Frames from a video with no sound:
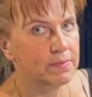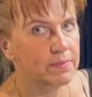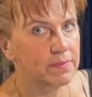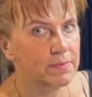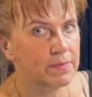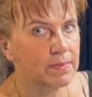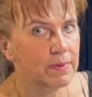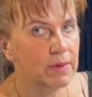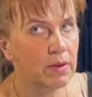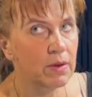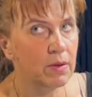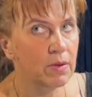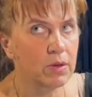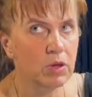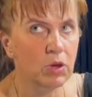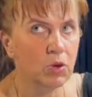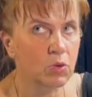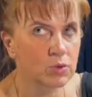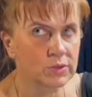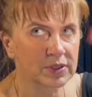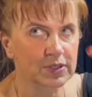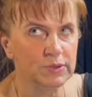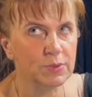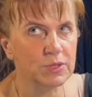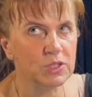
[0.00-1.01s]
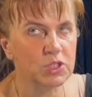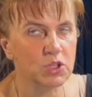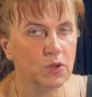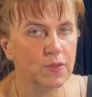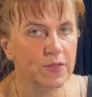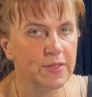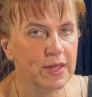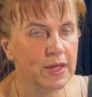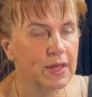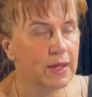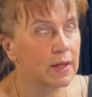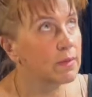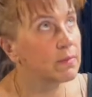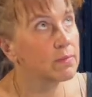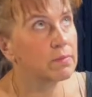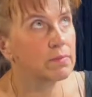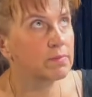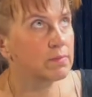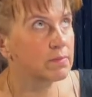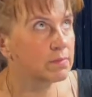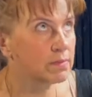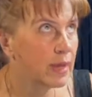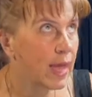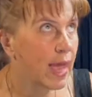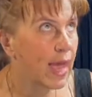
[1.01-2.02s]
you switch on the
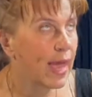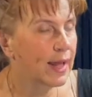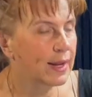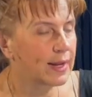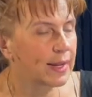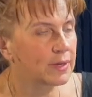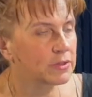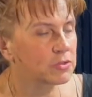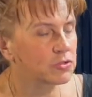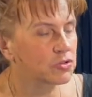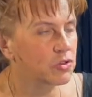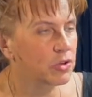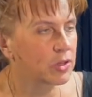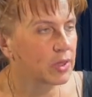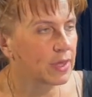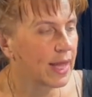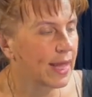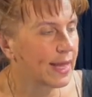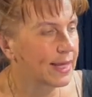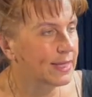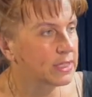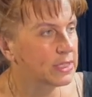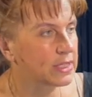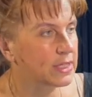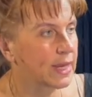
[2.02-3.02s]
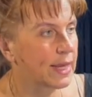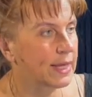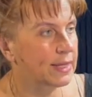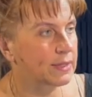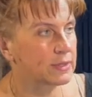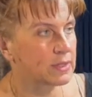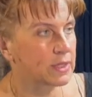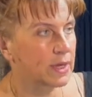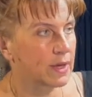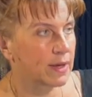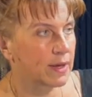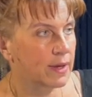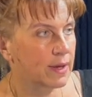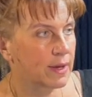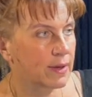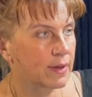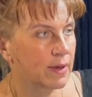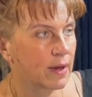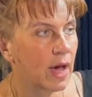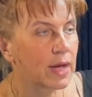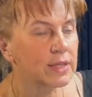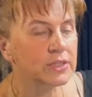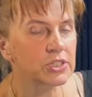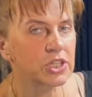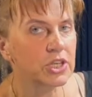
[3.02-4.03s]
electric light, and
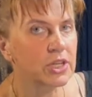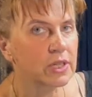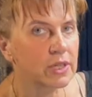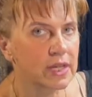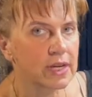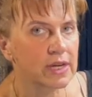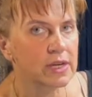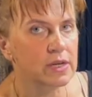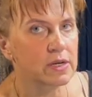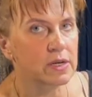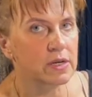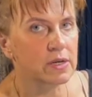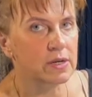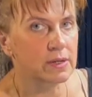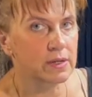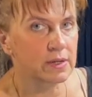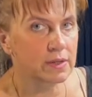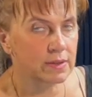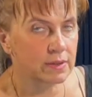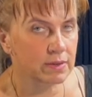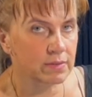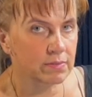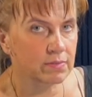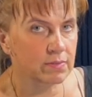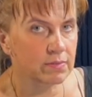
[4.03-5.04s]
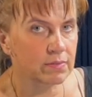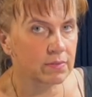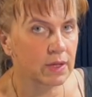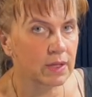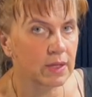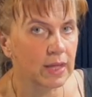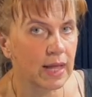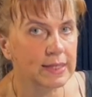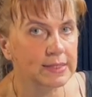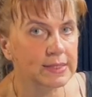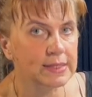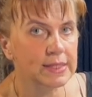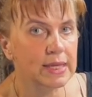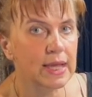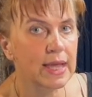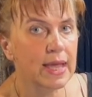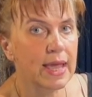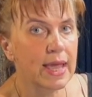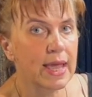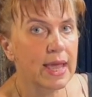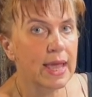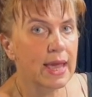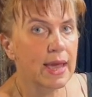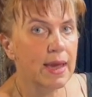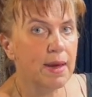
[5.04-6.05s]
anti-glare glass
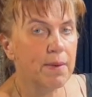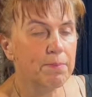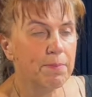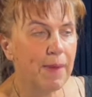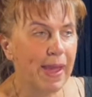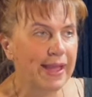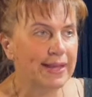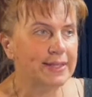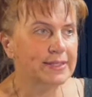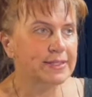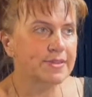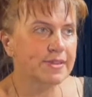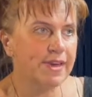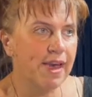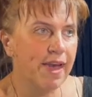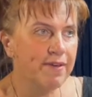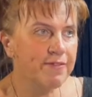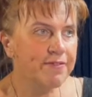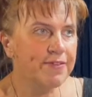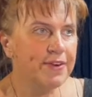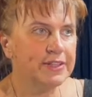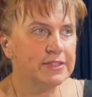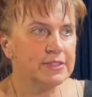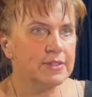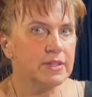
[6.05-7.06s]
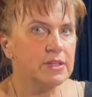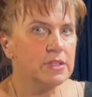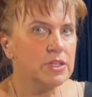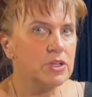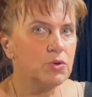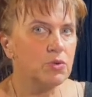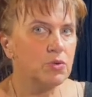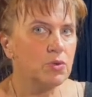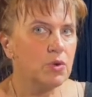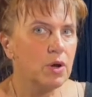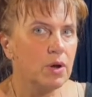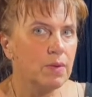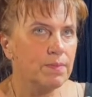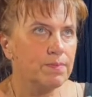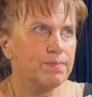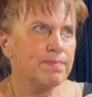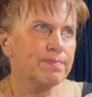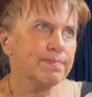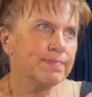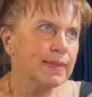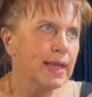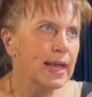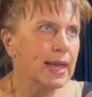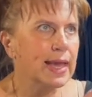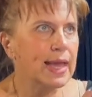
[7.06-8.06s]
makes the effect that you
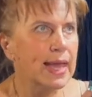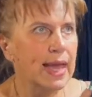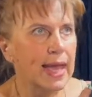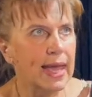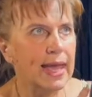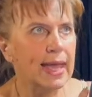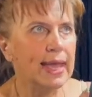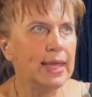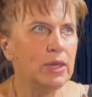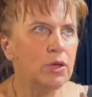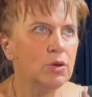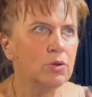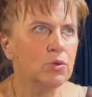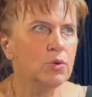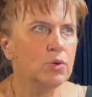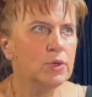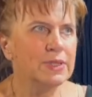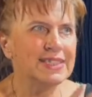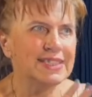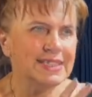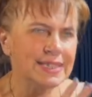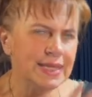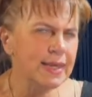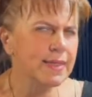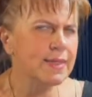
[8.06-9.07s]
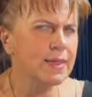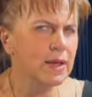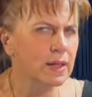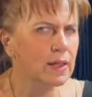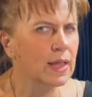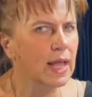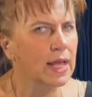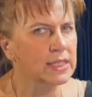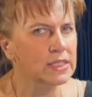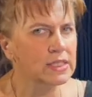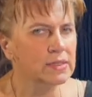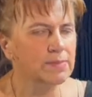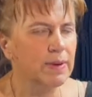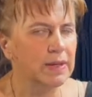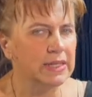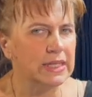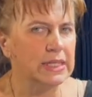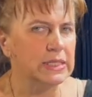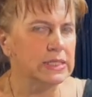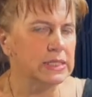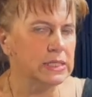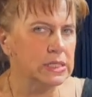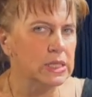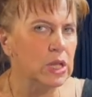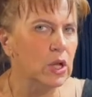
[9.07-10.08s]
see the glass, but
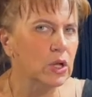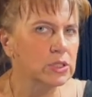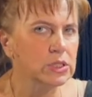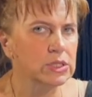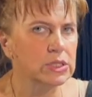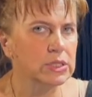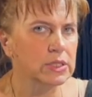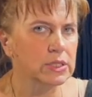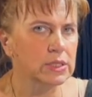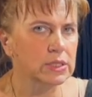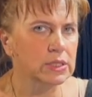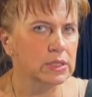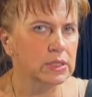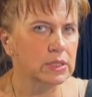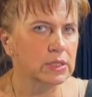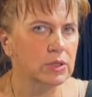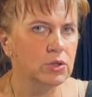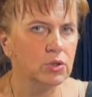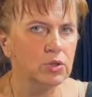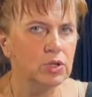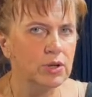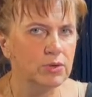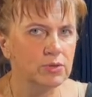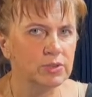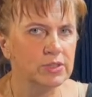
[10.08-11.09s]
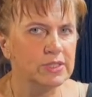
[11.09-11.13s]
it's not, you don't